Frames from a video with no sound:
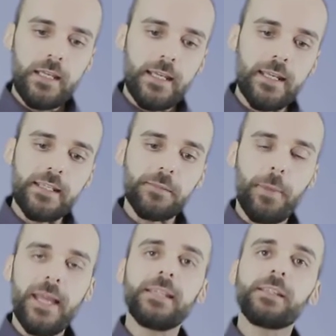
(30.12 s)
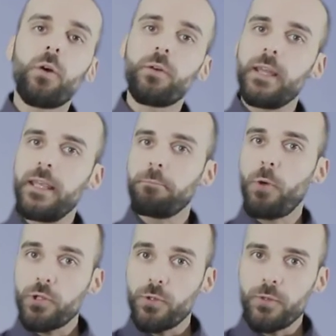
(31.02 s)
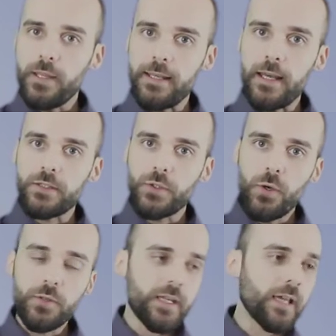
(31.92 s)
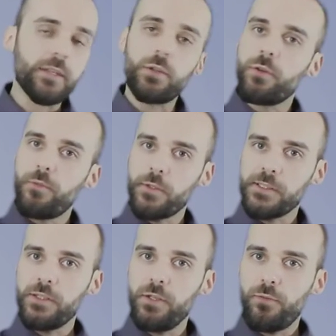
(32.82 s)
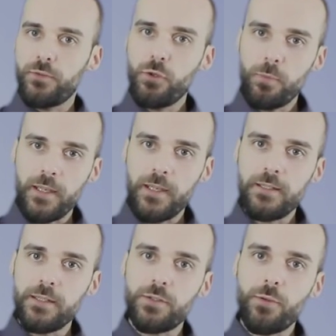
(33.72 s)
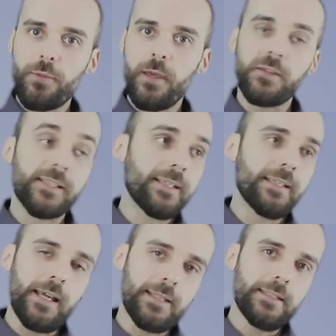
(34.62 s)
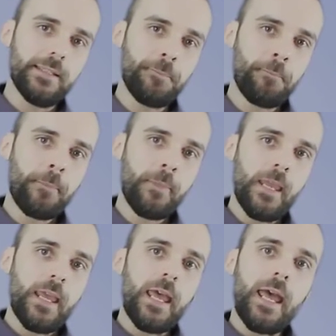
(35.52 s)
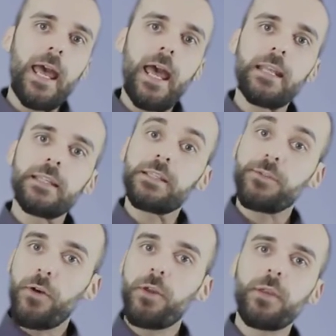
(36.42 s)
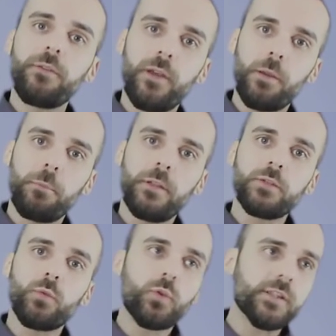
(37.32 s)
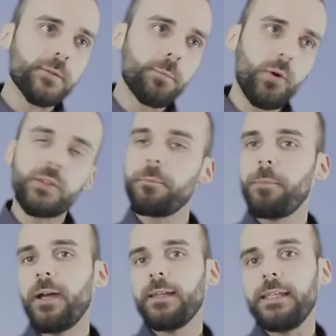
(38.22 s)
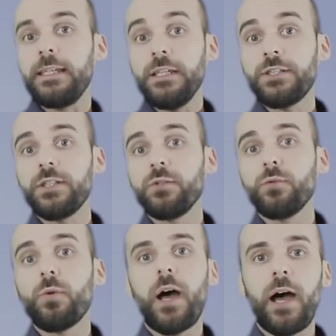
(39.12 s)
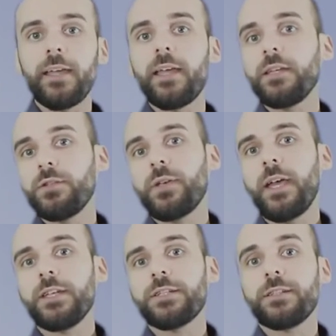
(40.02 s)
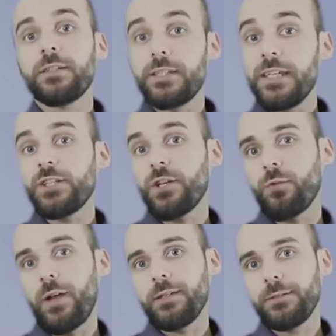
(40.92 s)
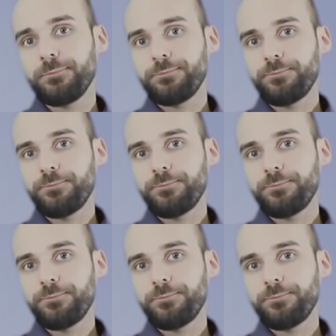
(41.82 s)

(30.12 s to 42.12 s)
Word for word: It is based on a module that I taught at the University of Tübingen in two thousand nineteen, and its further development was supported by the E G U Higher Education Teaching Grant.